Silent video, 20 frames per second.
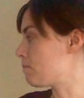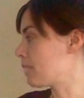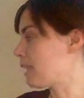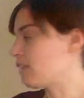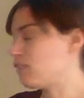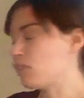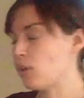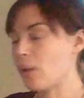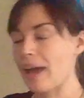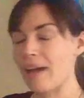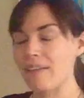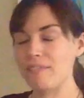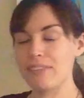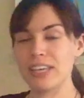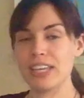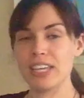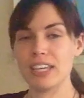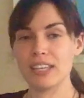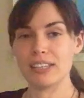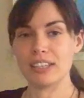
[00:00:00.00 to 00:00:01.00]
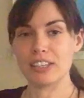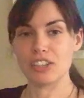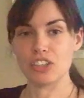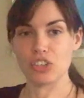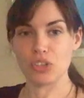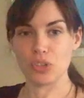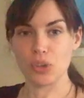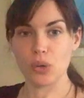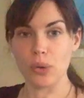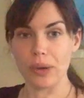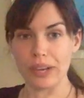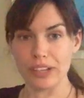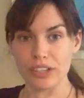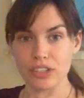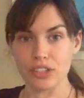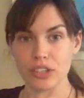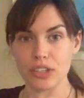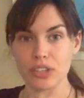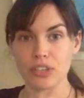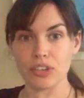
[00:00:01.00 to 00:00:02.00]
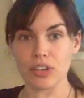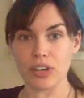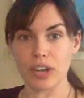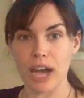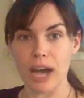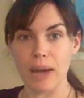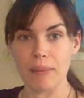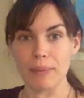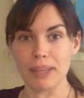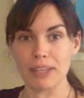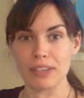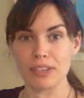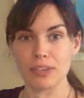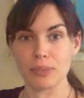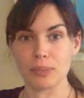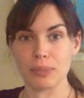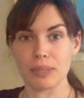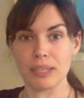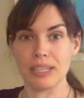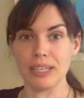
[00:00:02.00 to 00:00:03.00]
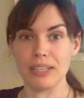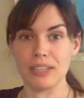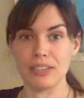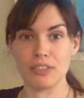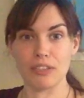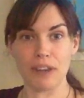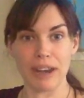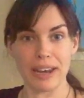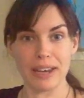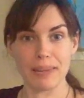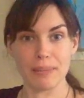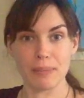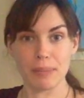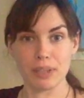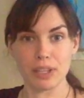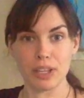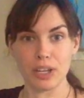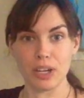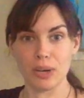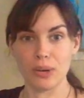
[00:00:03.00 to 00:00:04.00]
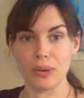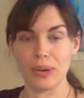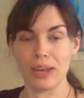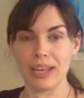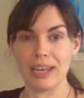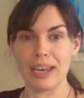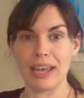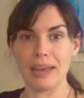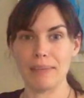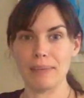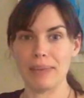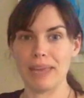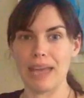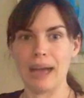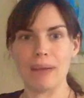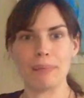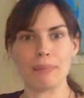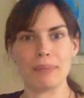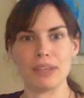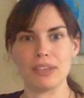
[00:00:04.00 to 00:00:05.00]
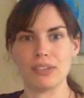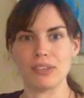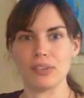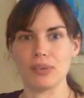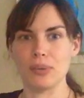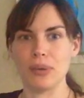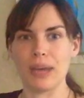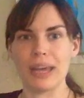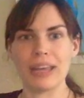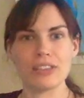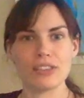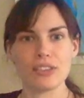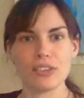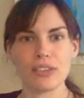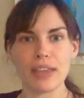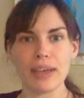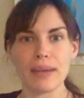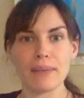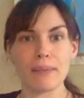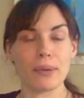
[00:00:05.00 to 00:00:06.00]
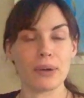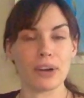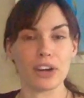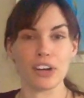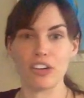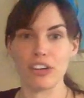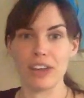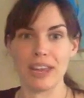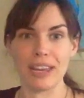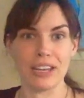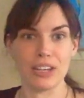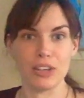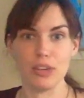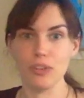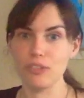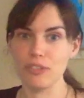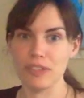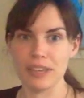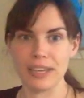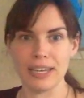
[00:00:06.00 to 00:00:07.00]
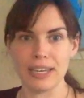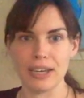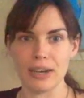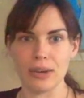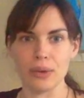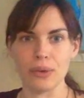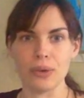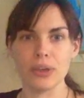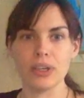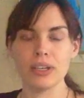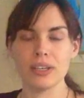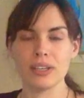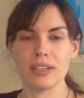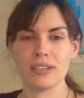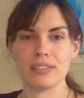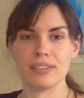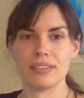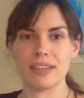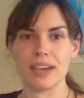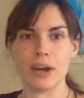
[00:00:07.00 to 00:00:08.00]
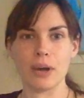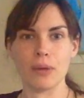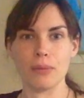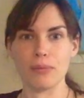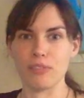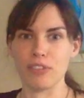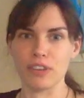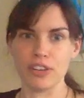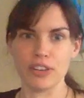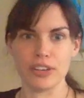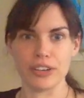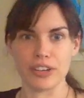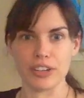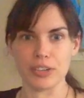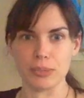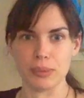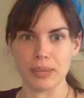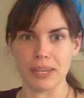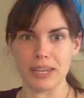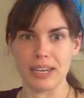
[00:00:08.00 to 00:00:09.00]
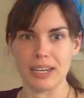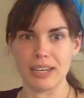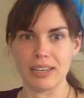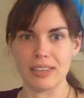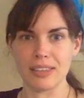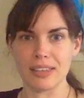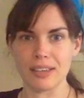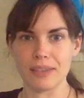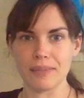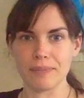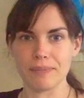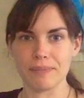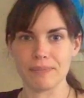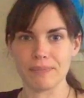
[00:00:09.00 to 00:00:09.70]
If you have any additional questions or comments, please write it below and I'd be happy to answer them or create a new video to help further explain anything.